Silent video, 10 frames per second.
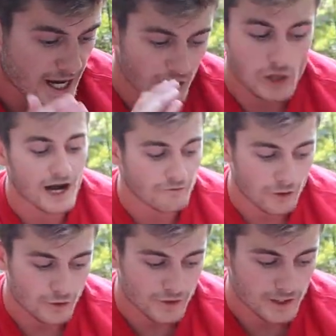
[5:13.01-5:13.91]
and a lot of
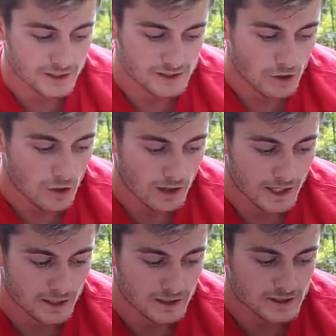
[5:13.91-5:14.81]
other things. They're all
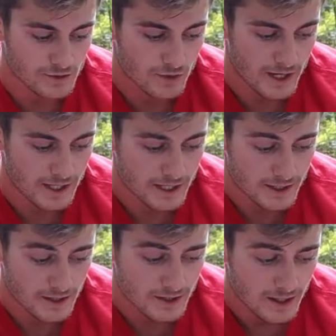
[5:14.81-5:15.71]
kind of listed right
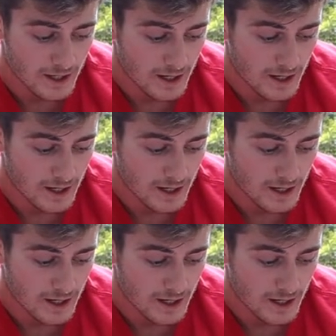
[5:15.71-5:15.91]
here.